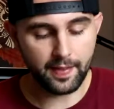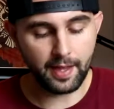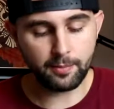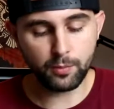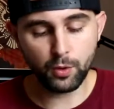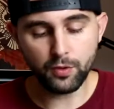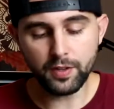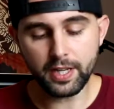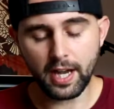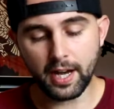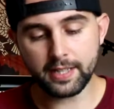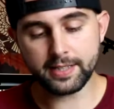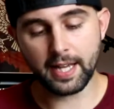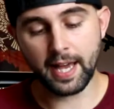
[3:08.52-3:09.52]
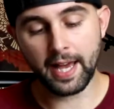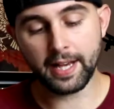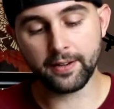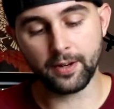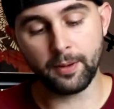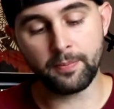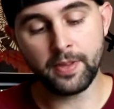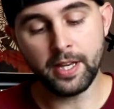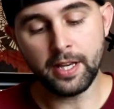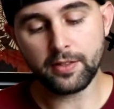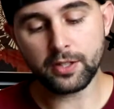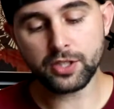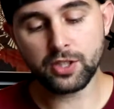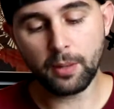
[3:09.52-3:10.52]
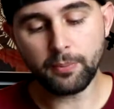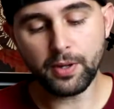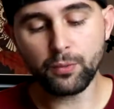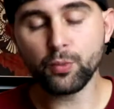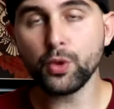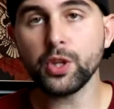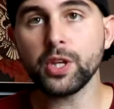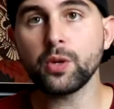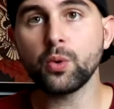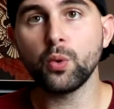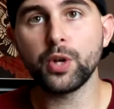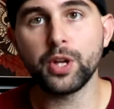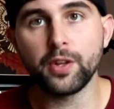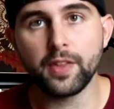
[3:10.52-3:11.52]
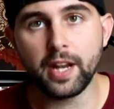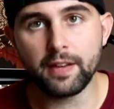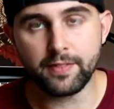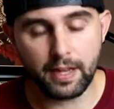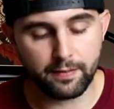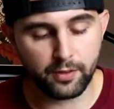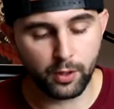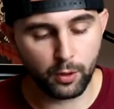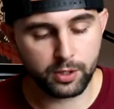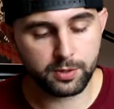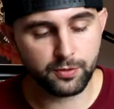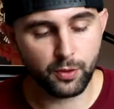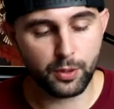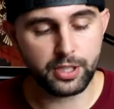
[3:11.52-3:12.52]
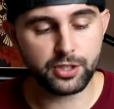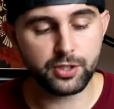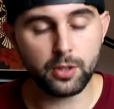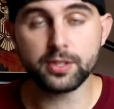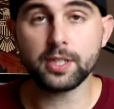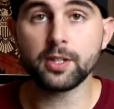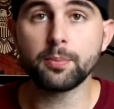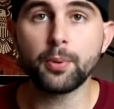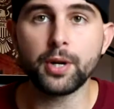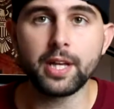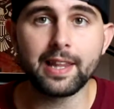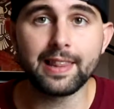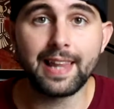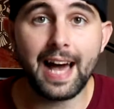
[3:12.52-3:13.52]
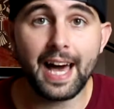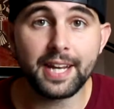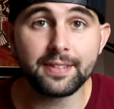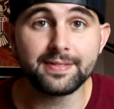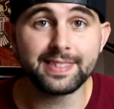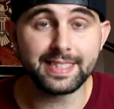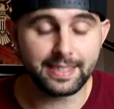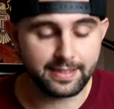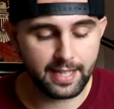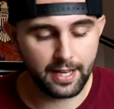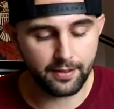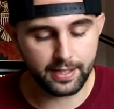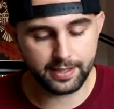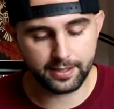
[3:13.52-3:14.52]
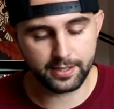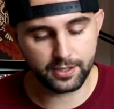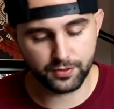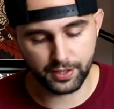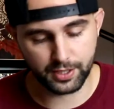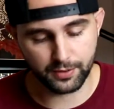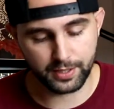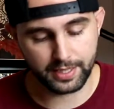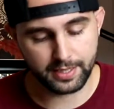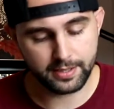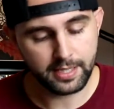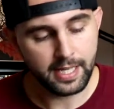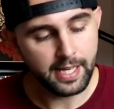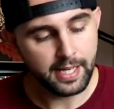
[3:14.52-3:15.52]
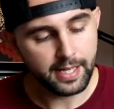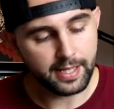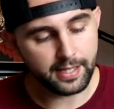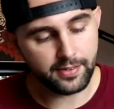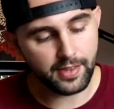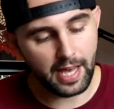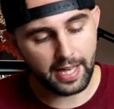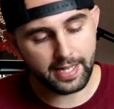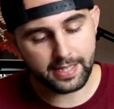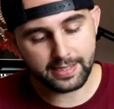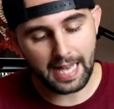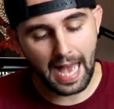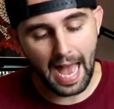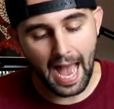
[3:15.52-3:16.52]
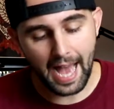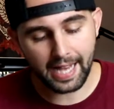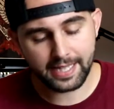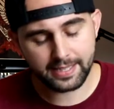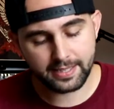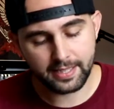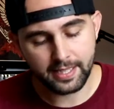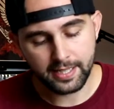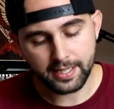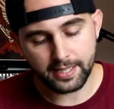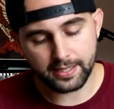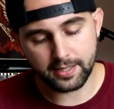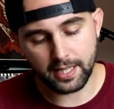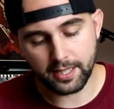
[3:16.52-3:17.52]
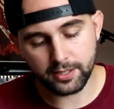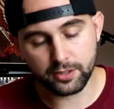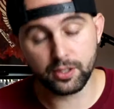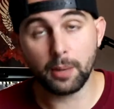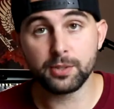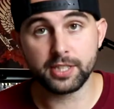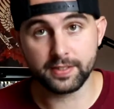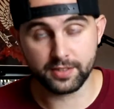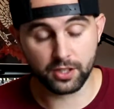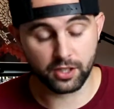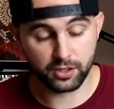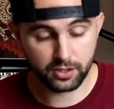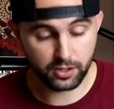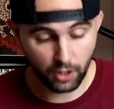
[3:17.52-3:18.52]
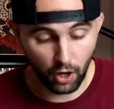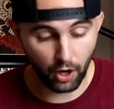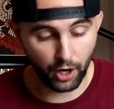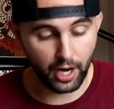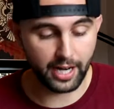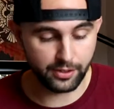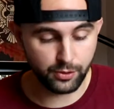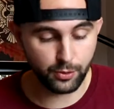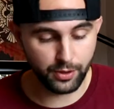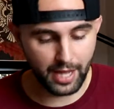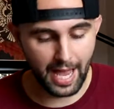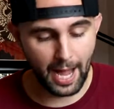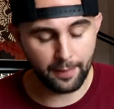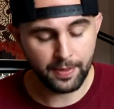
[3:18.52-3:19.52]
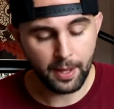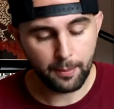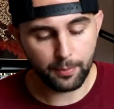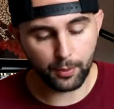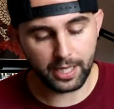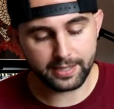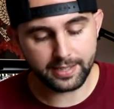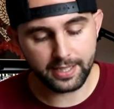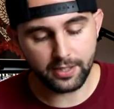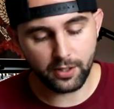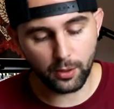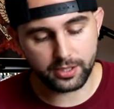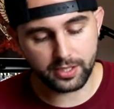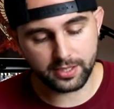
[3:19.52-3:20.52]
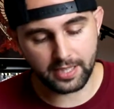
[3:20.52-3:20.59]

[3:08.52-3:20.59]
then moving on to Hecarim, there's something really cool here that I've never noticed before, and it shows that they're putting a lot of detail into these figurines, is that his axe doubles as a guitar. I knew that, but what I didn't notice is